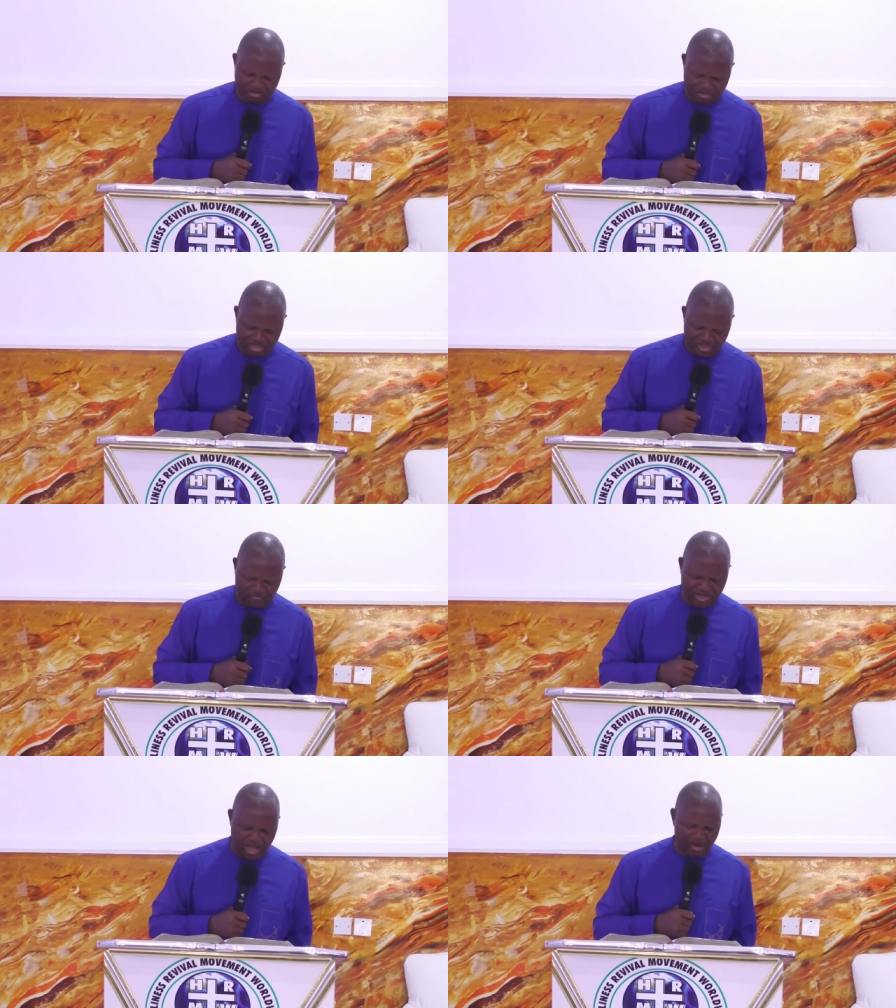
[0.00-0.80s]
My
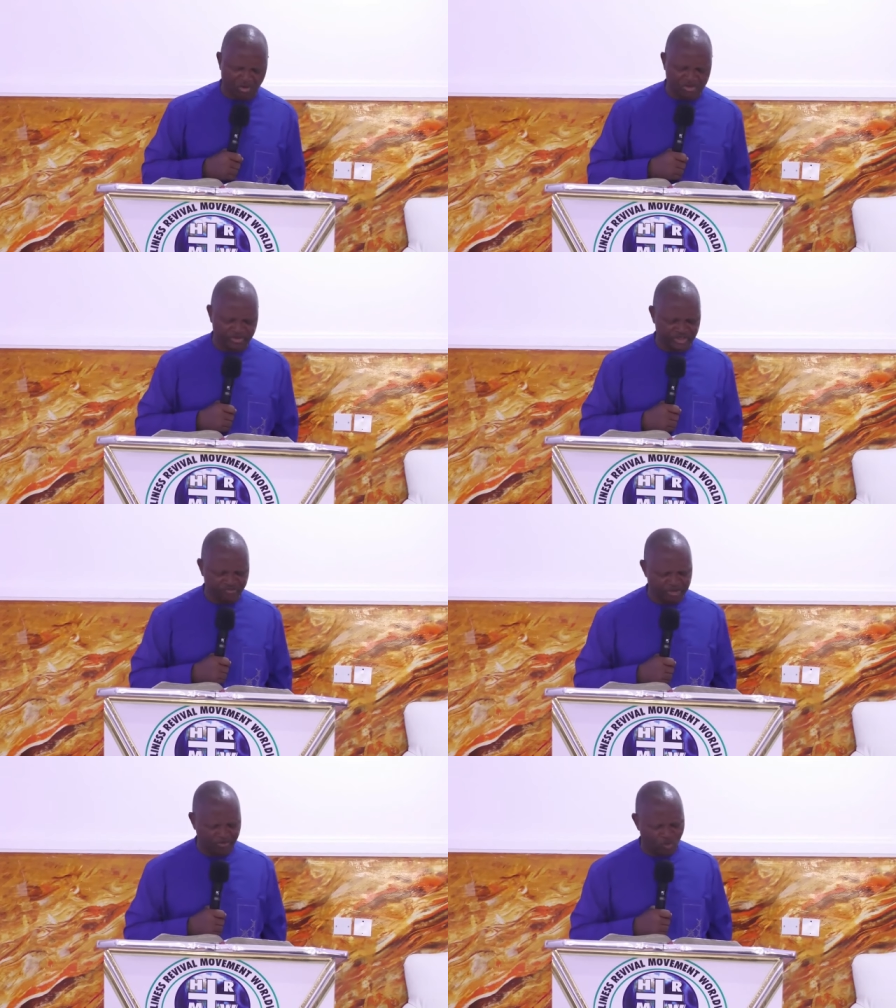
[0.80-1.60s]
son,
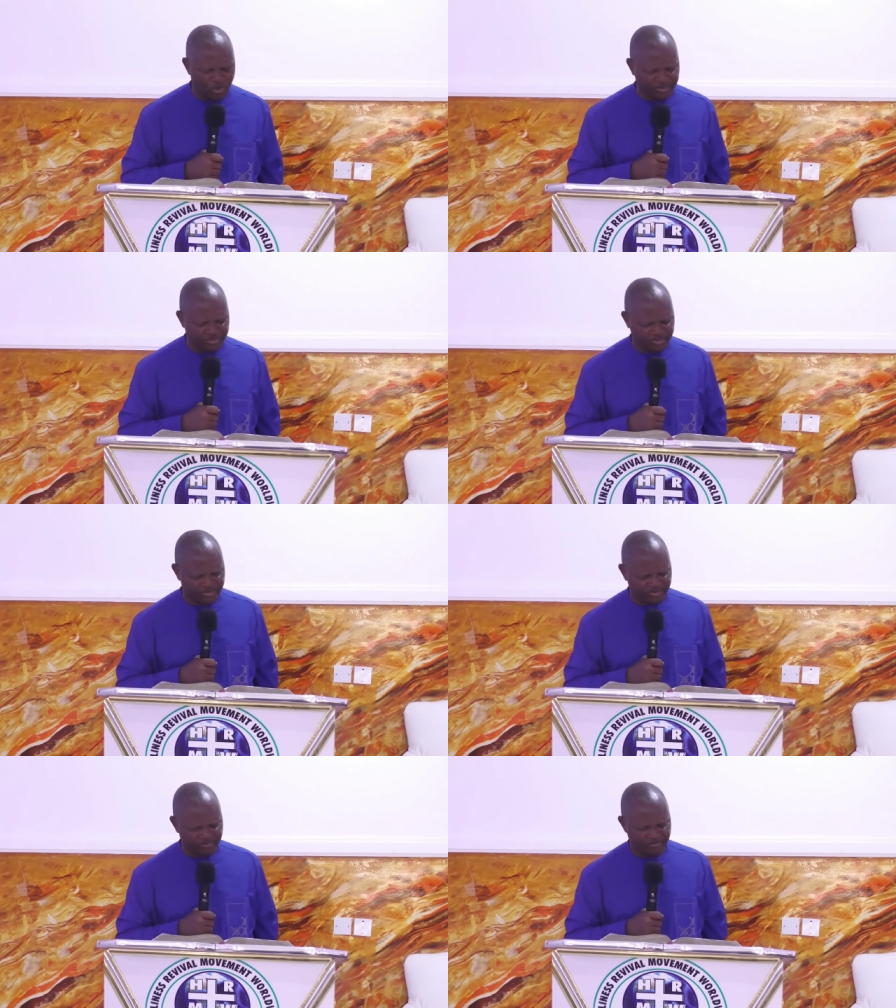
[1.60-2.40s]
if thou
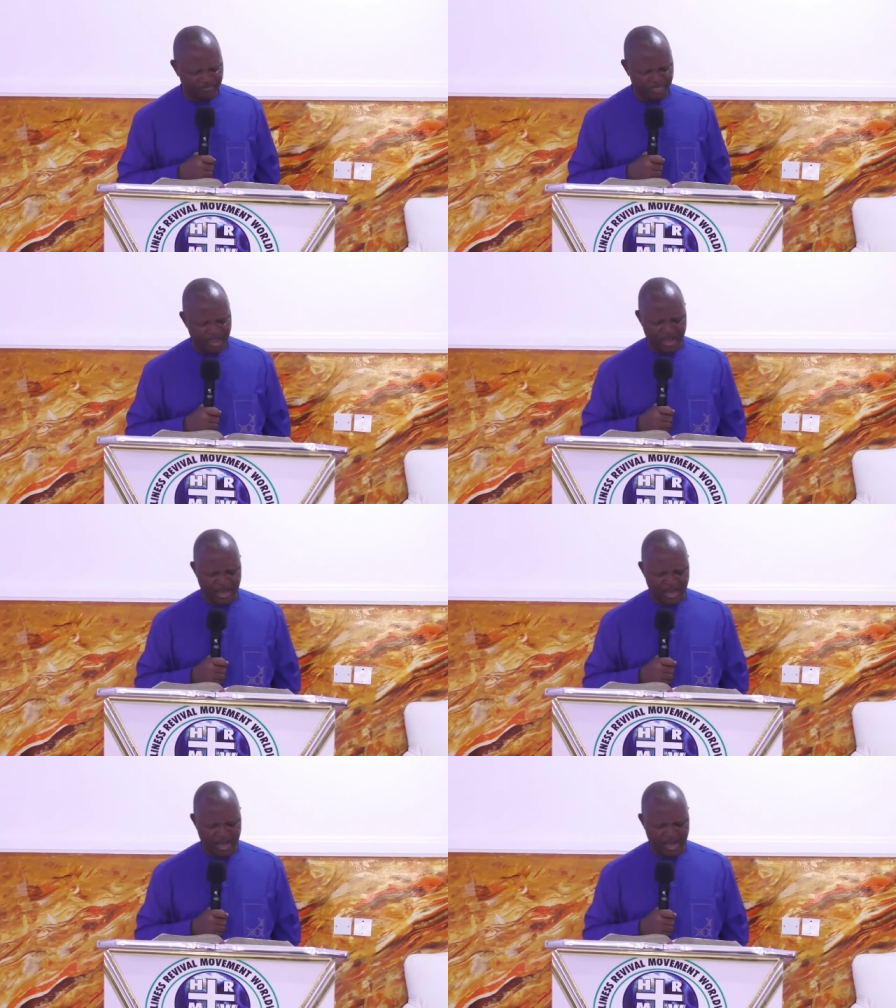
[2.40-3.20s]
receive my words,
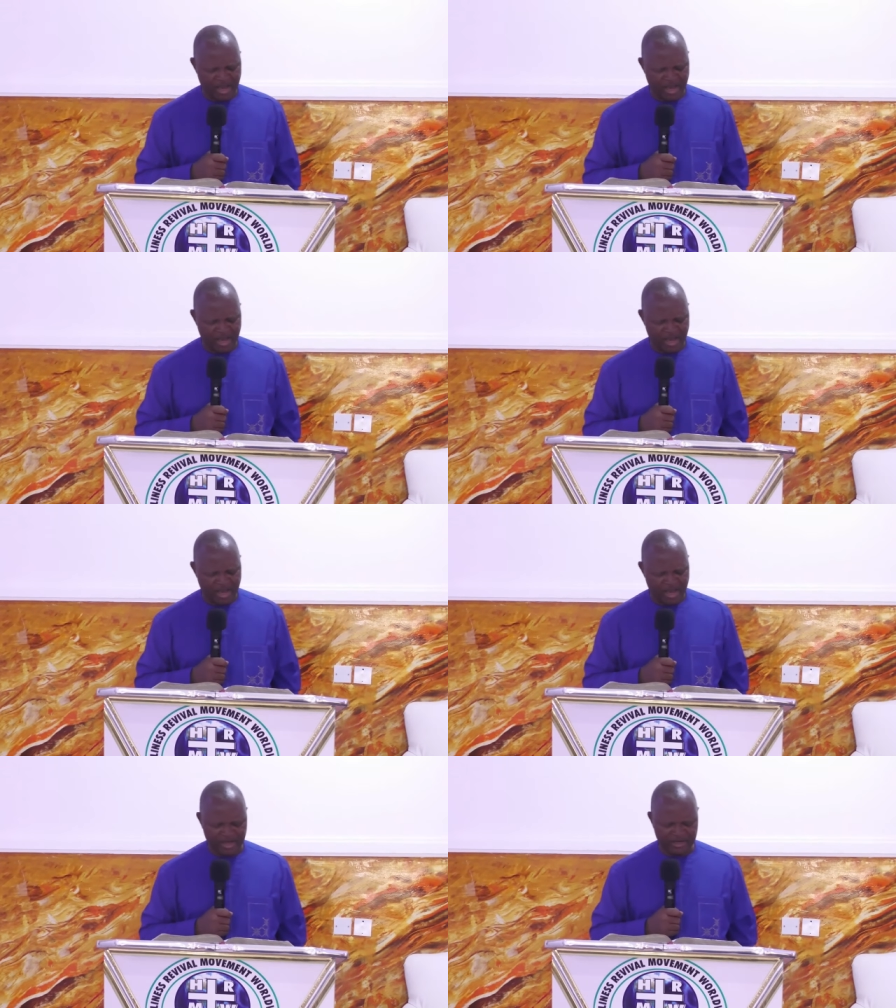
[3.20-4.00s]

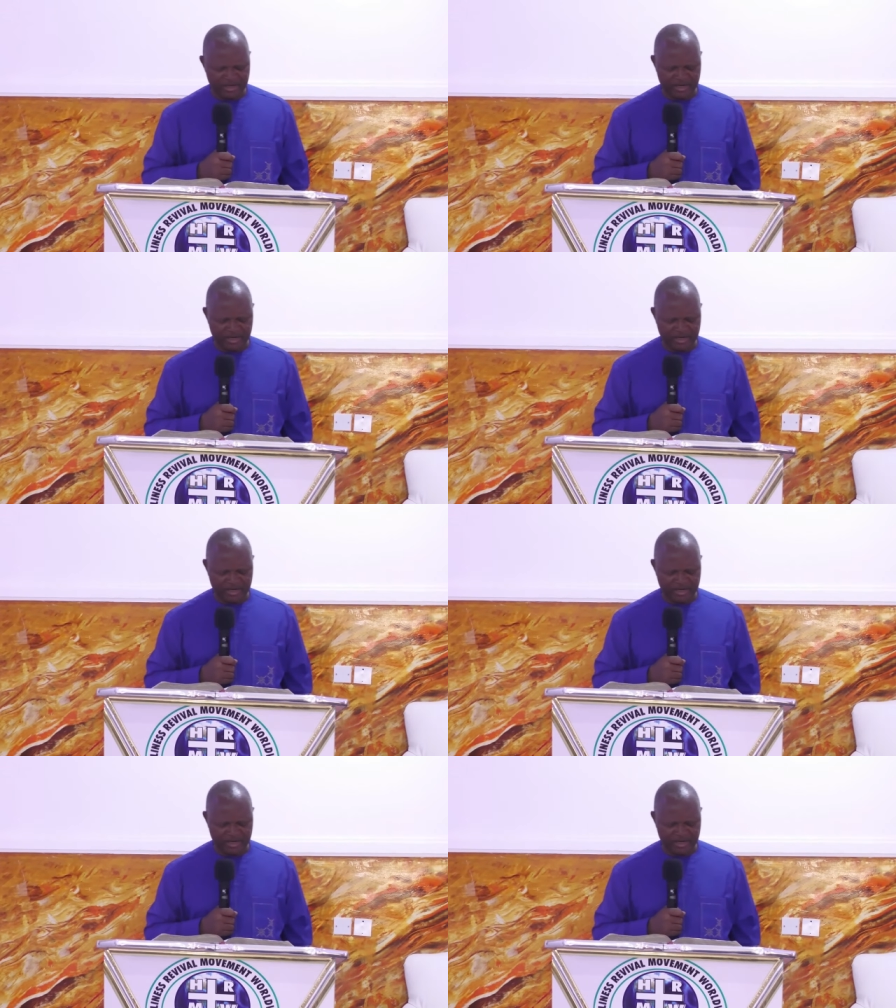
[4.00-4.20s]
hide my